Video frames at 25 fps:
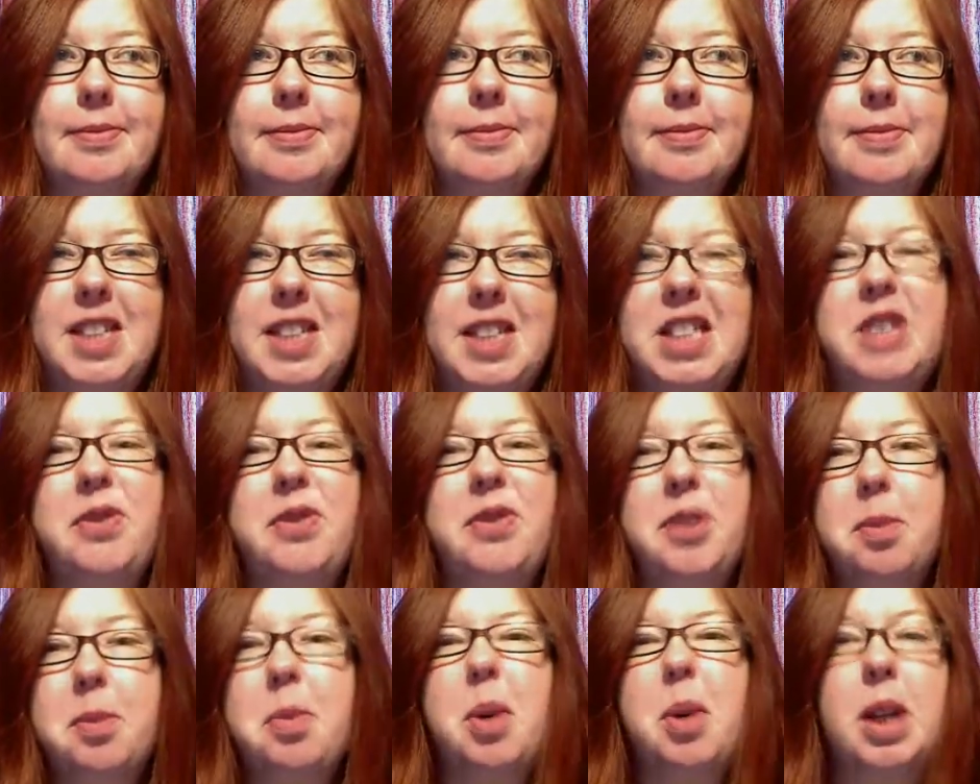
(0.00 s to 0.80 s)
it's
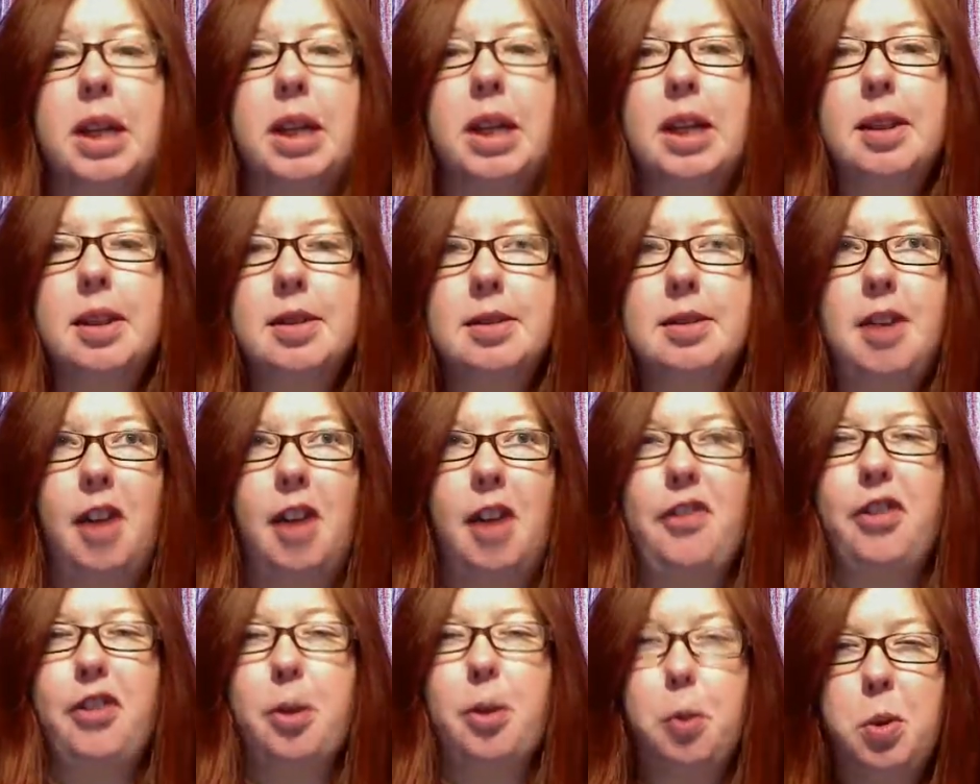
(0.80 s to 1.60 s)
for pretty,
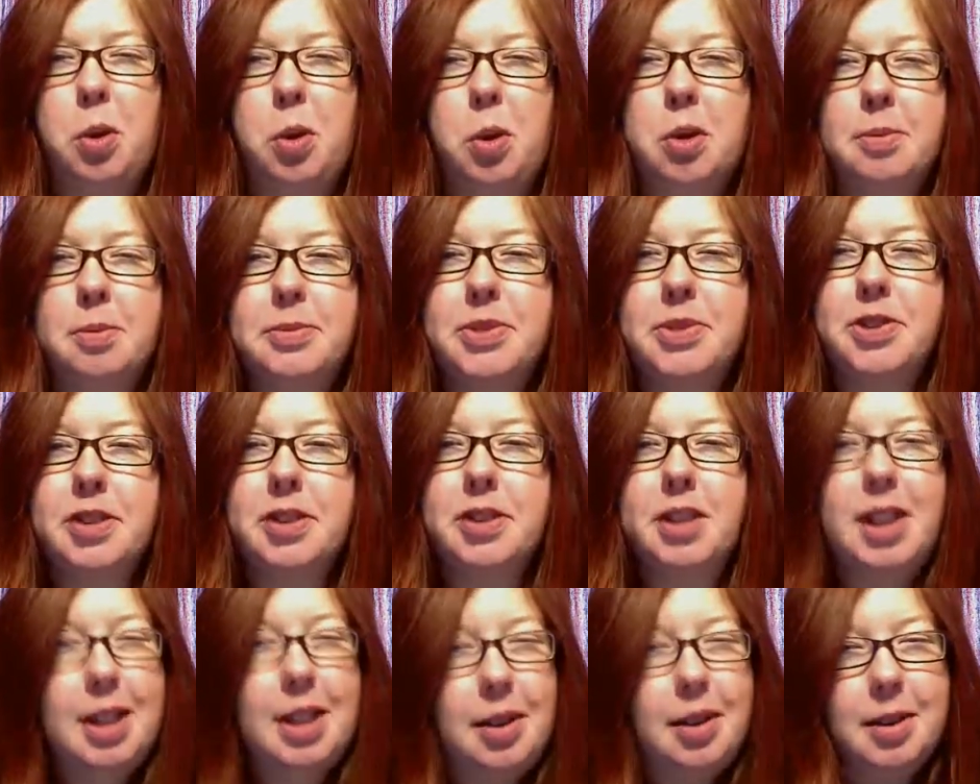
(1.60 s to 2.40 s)
not for warms.
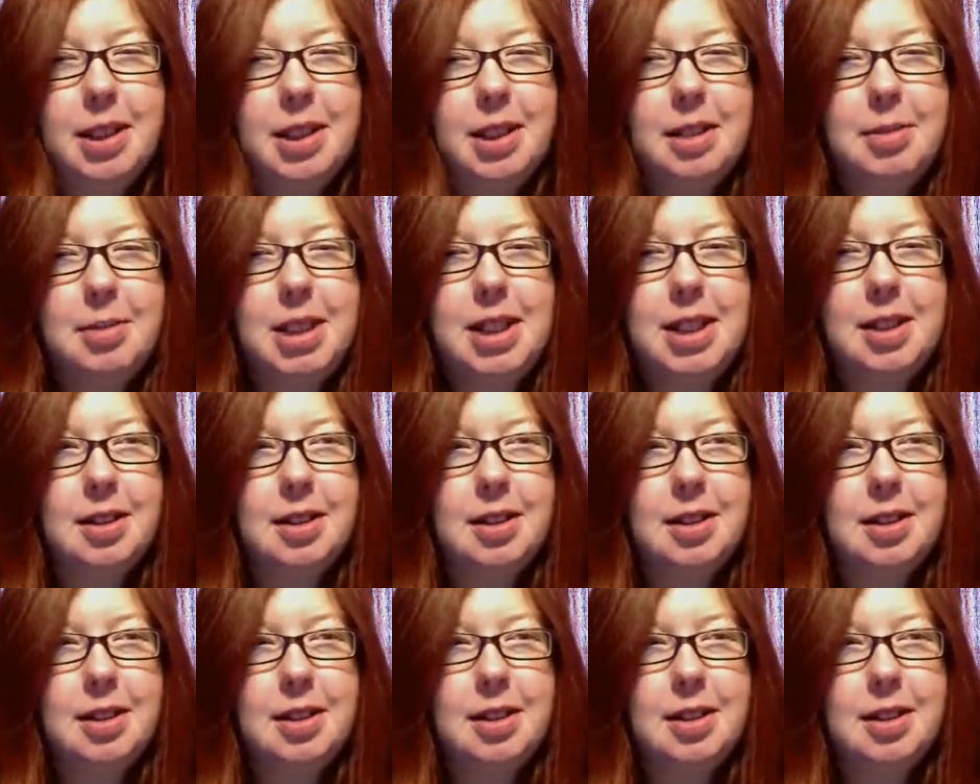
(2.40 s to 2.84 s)
You know what I mean?